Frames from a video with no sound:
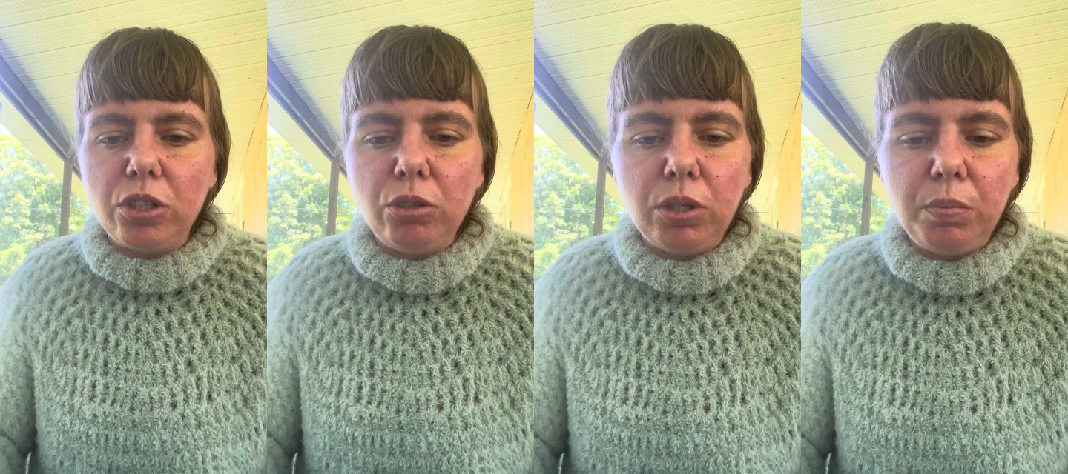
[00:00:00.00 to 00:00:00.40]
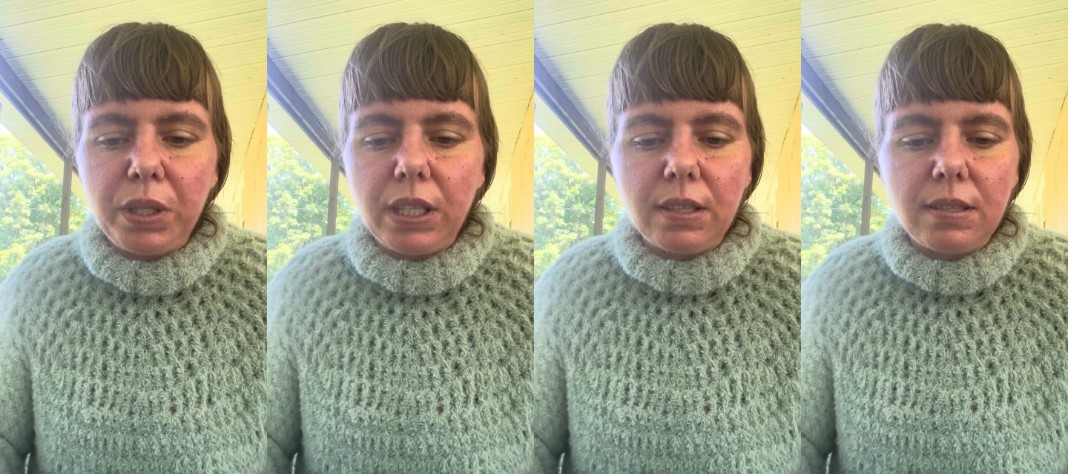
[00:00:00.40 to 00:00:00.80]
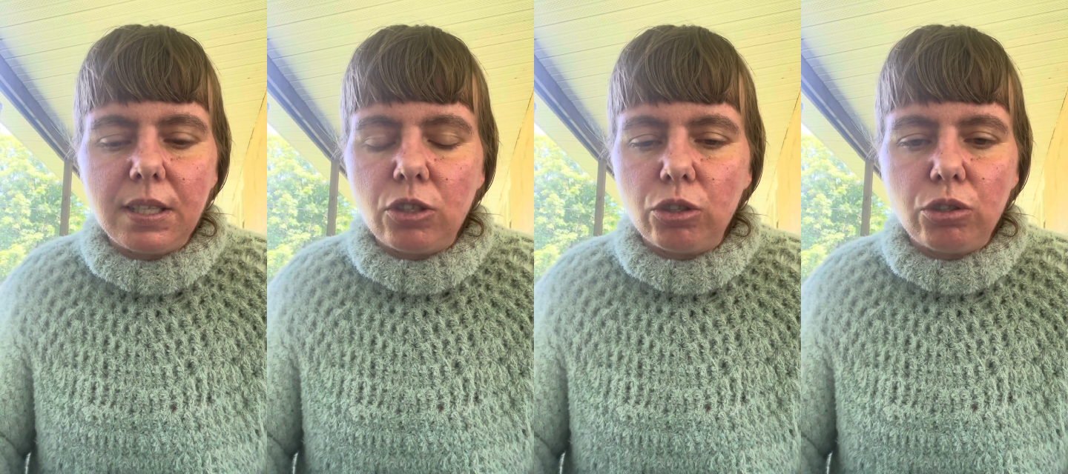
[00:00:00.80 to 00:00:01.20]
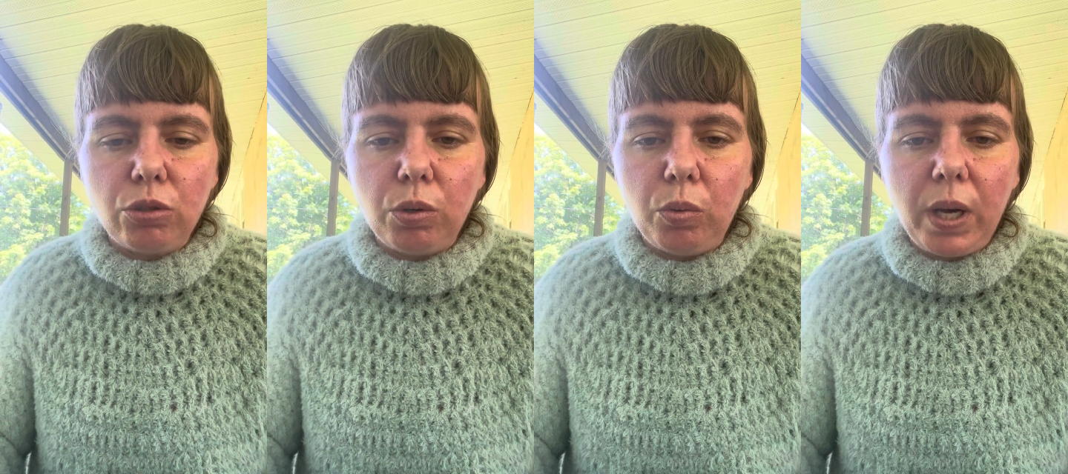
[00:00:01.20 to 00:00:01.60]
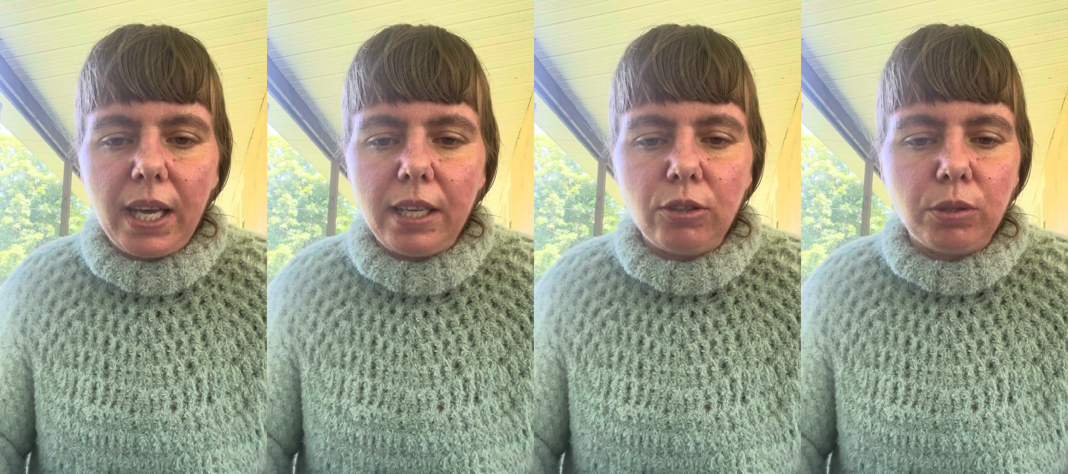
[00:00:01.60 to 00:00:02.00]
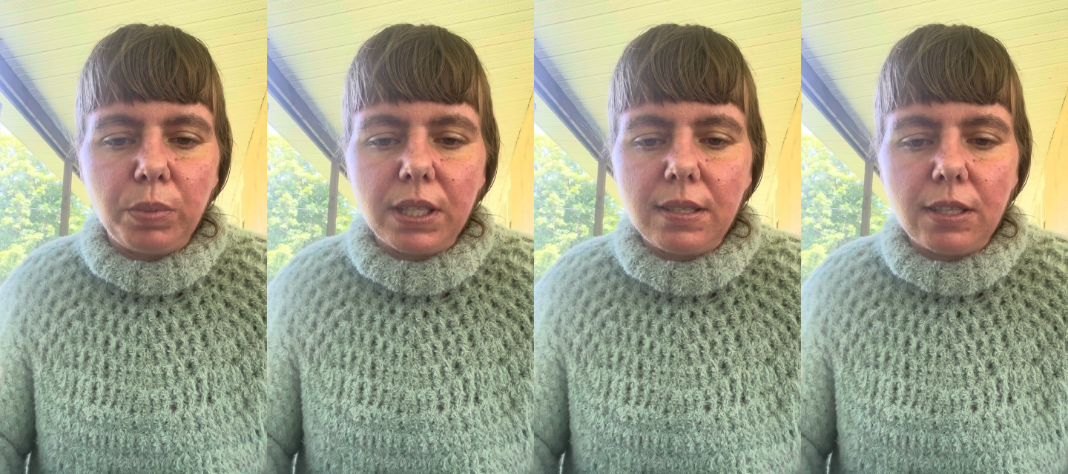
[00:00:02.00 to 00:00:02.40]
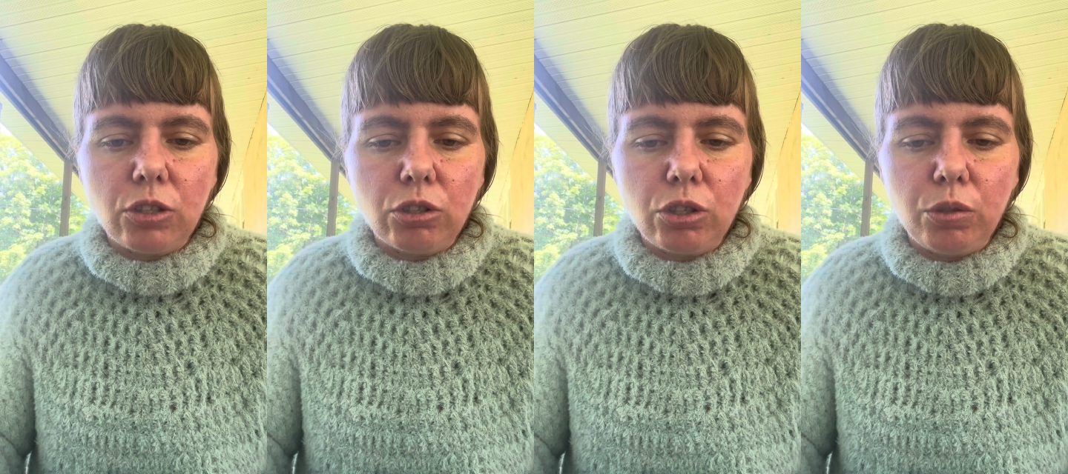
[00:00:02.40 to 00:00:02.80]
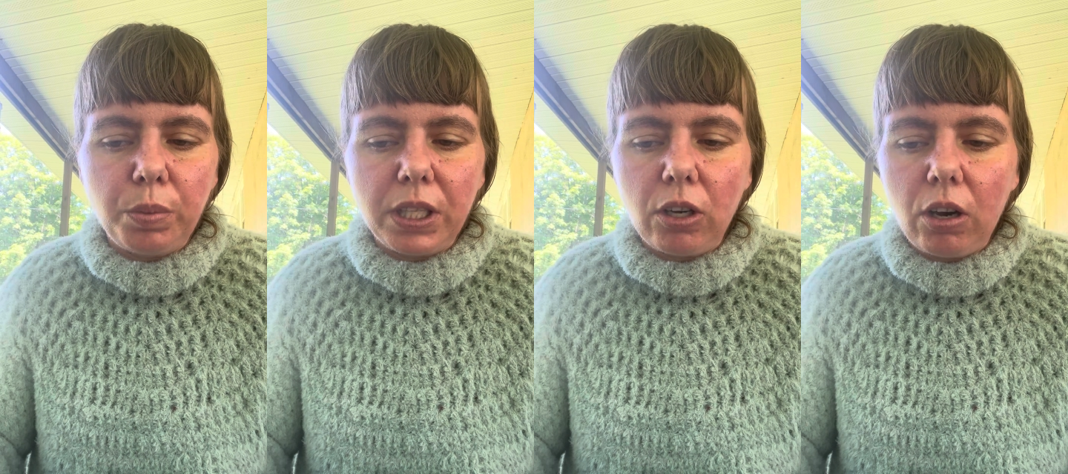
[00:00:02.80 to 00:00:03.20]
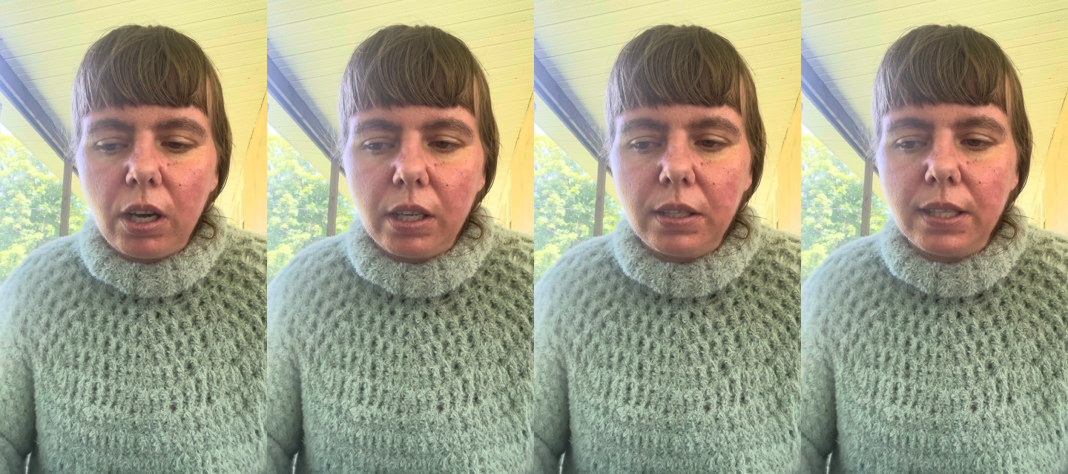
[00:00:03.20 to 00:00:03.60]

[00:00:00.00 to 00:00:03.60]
You can be a stitch or 2 away, you can be a stitch or 2 beyond.